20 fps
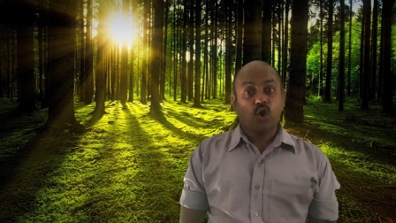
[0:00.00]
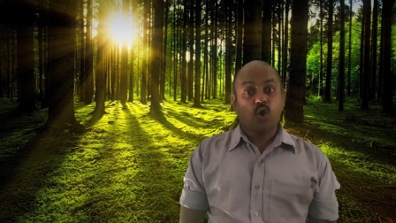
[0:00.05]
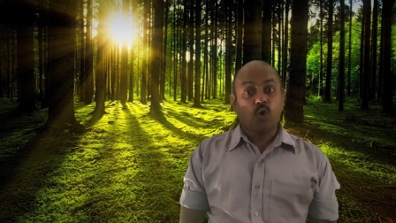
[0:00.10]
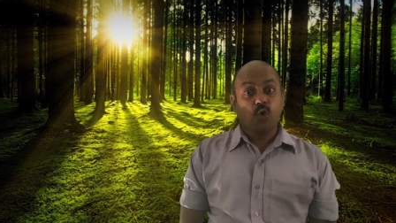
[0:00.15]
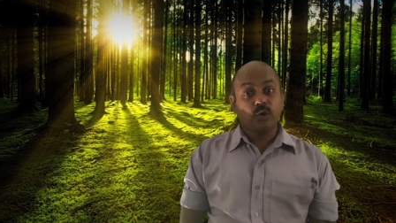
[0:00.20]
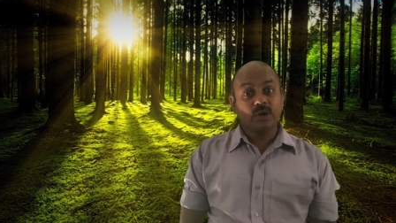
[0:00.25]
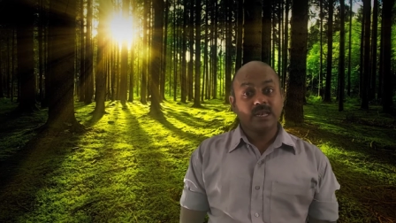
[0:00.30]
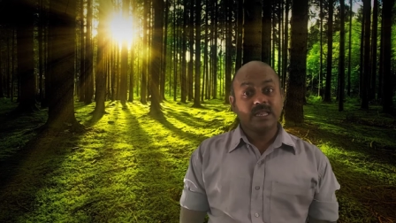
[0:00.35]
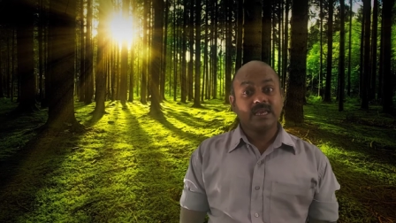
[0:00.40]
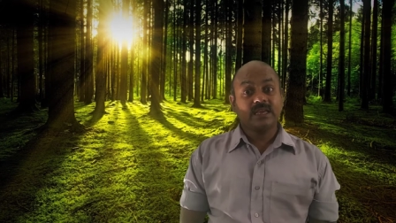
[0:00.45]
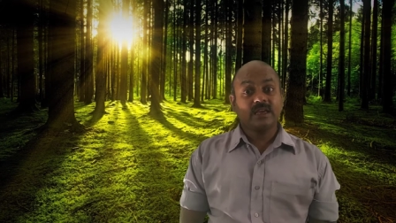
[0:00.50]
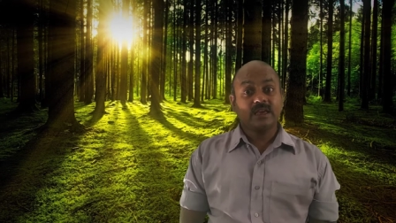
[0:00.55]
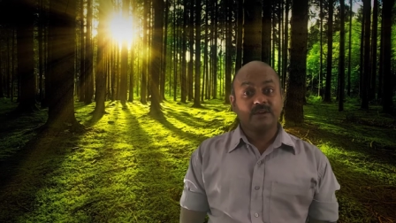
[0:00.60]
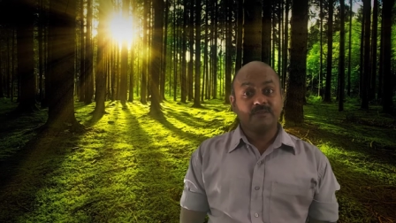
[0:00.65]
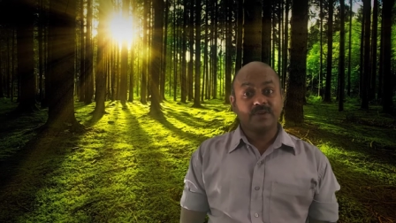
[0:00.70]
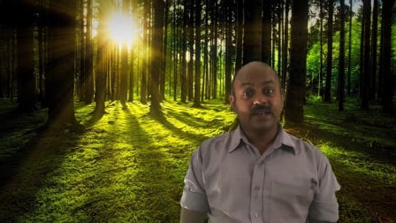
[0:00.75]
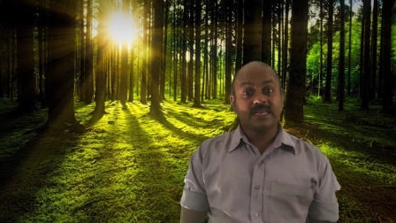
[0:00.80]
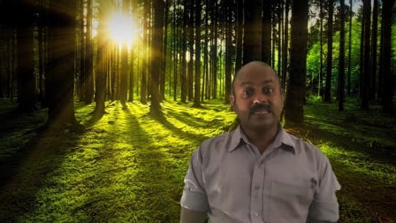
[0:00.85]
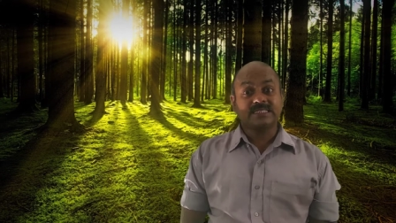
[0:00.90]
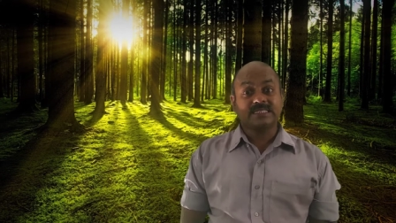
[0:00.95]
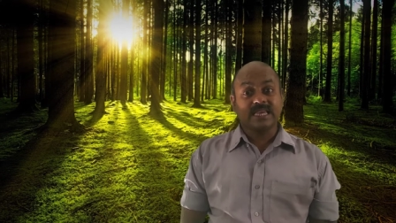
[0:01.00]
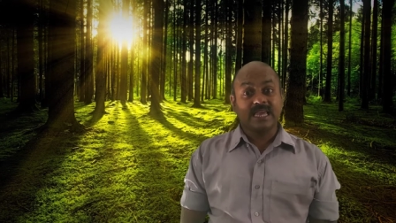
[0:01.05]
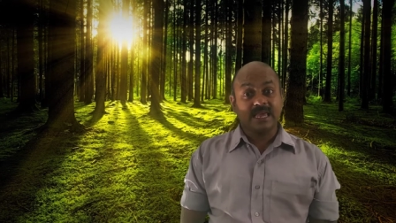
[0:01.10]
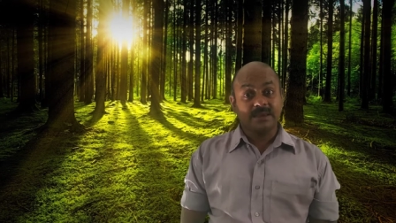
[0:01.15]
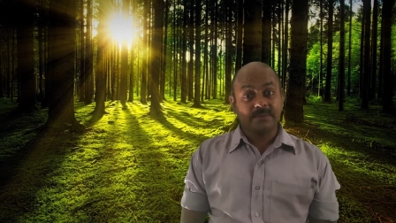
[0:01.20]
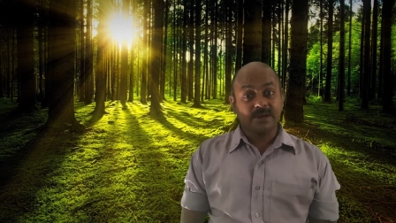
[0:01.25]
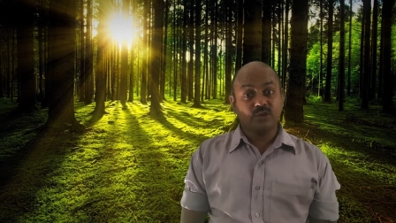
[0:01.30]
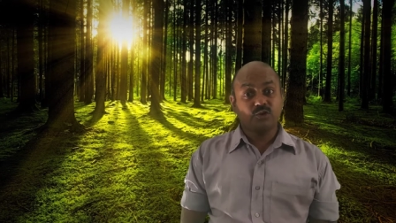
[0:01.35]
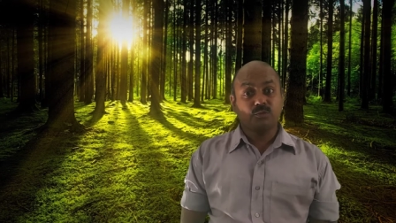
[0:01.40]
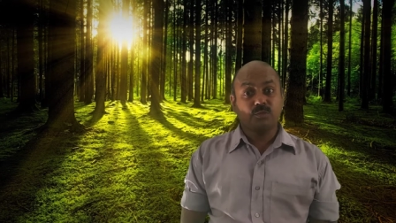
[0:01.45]
only if it is
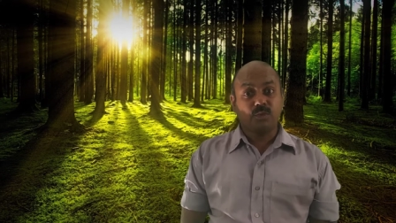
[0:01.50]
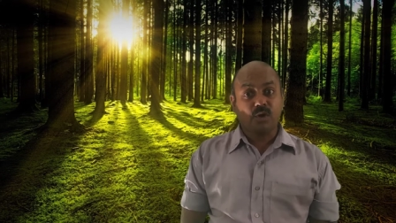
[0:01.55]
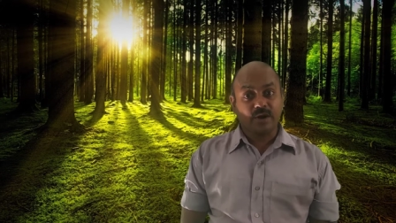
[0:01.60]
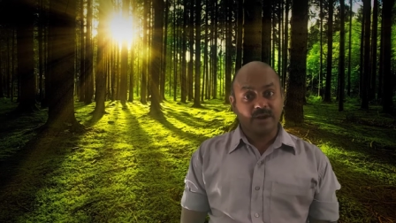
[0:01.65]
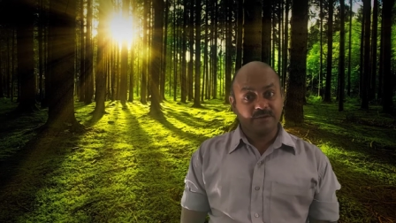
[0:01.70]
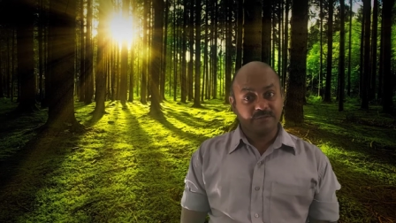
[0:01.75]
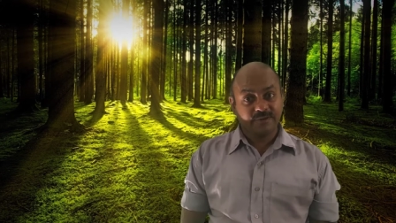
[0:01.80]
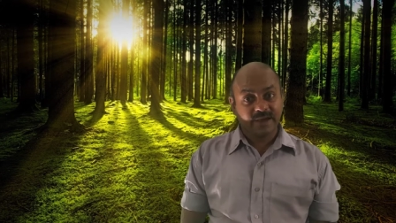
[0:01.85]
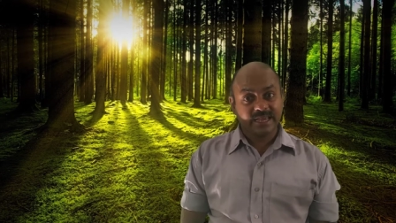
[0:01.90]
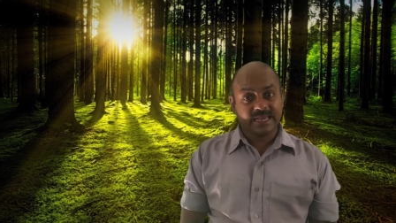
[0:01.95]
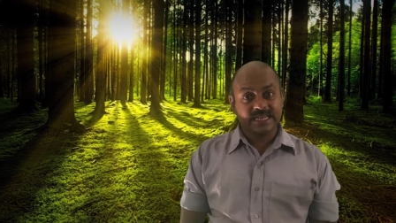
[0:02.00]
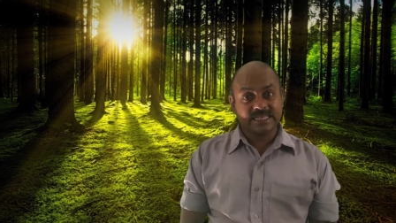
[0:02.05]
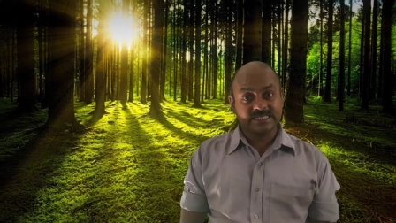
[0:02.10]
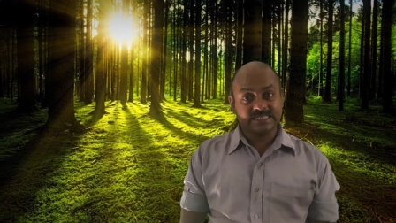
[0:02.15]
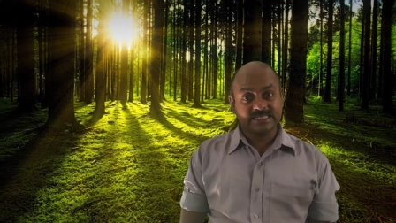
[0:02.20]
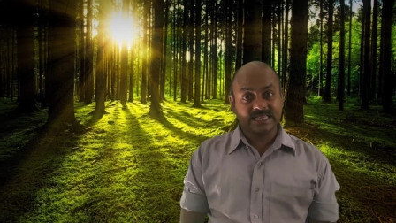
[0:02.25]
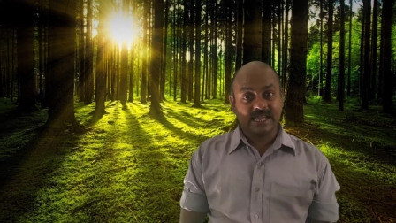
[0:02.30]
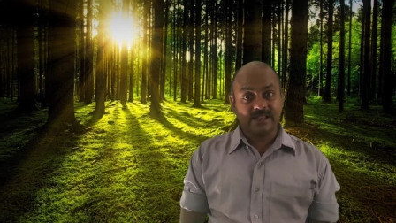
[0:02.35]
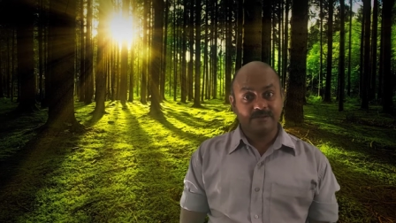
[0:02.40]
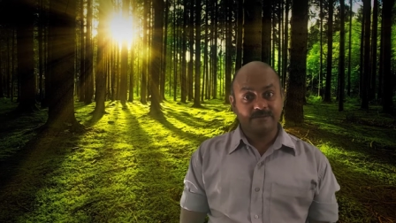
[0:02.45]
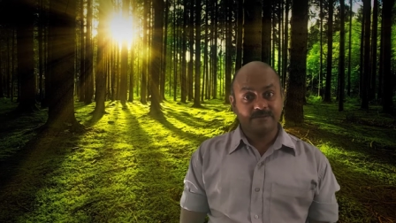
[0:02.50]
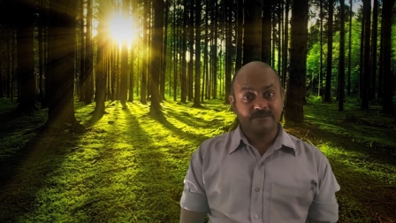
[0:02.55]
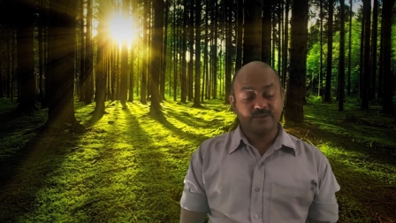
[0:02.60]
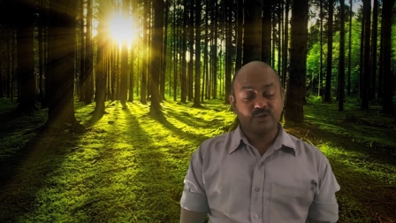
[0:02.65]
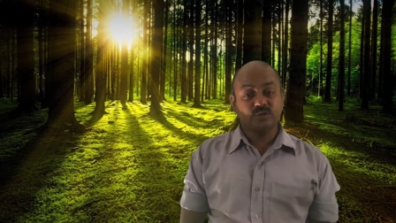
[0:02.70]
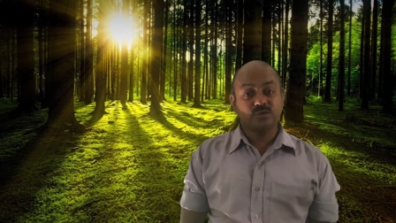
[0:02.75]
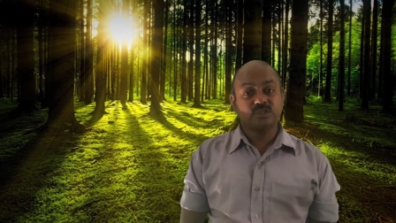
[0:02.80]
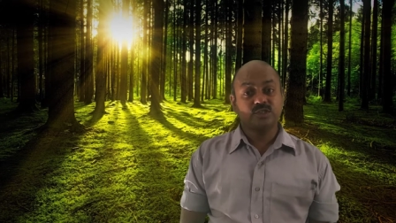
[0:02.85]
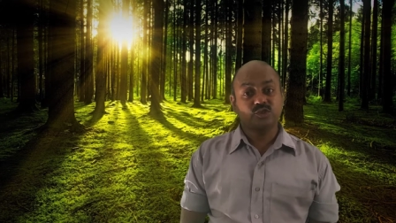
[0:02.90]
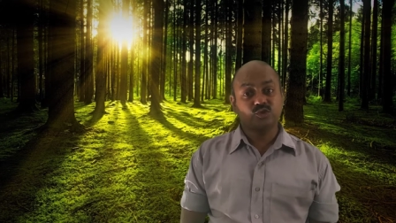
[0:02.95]
able to modify itself
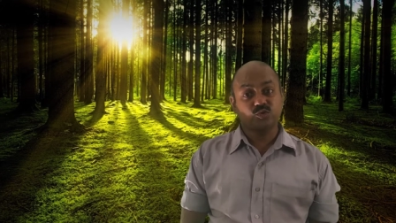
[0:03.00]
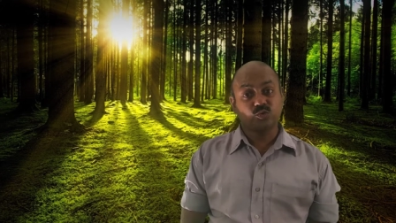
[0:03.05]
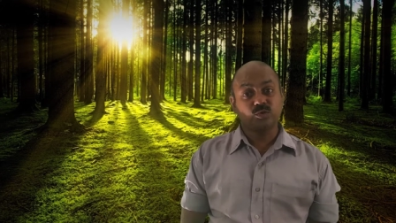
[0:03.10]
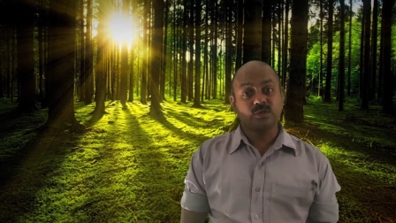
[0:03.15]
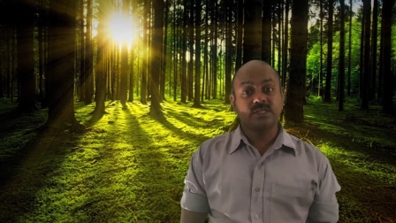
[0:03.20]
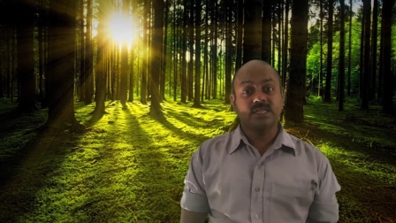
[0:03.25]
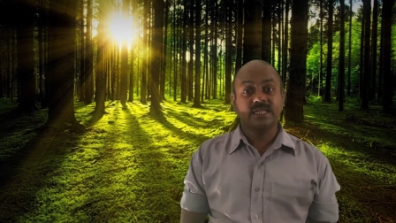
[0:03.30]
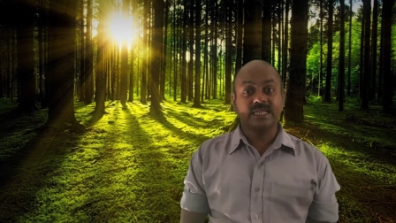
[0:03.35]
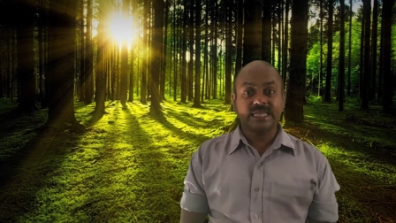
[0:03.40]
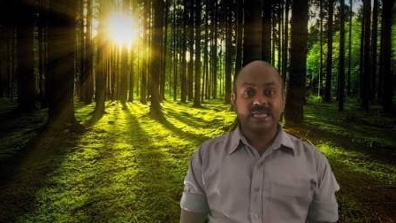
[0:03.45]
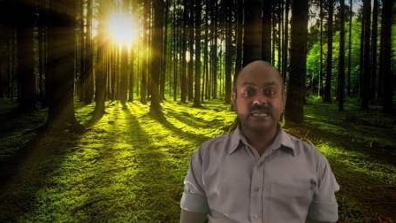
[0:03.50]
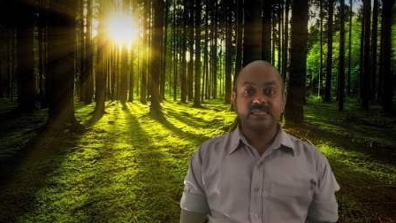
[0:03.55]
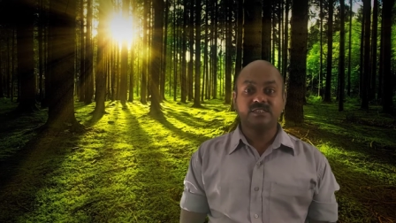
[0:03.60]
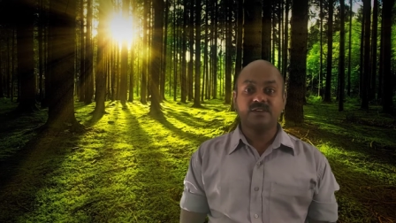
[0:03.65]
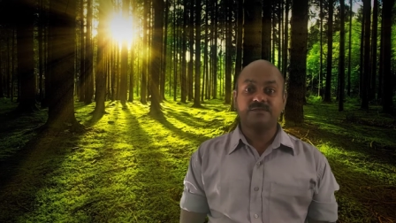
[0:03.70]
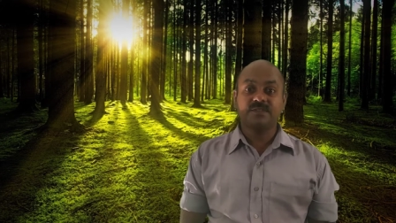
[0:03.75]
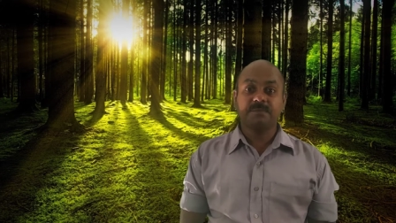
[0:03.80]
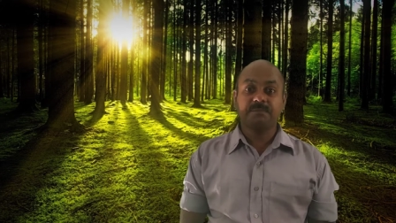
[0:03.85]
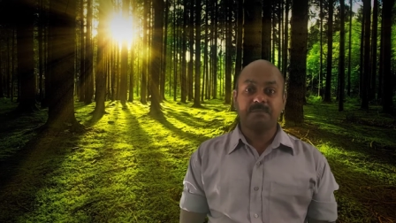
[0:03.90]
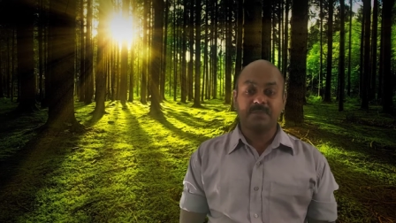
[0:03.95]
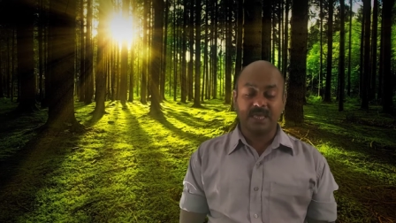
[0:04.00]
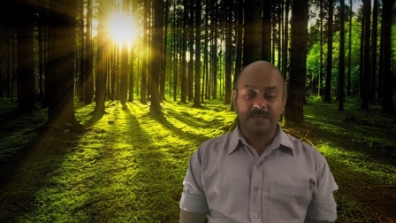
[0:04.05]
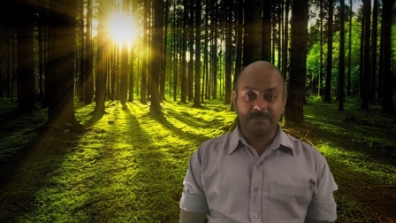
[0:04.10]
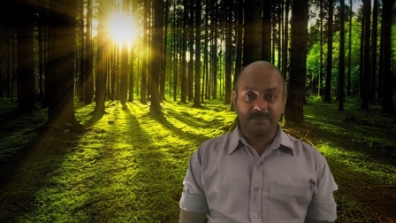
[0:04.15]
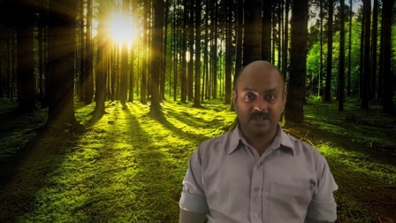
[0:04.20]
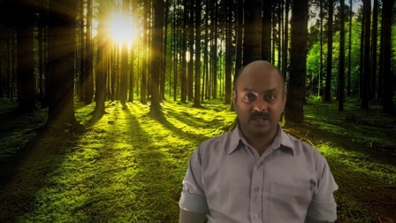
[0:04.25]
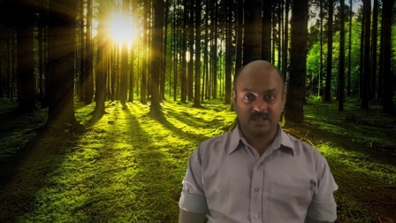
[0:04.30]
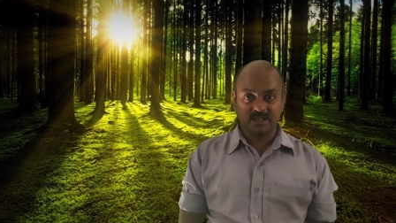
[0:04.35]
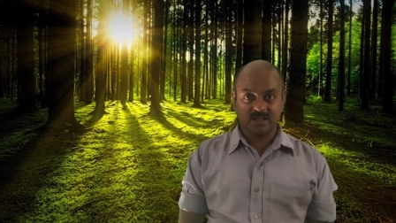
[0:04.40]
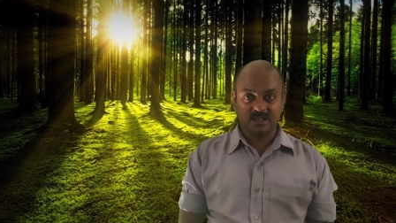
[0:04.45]
to suit the needs of the people.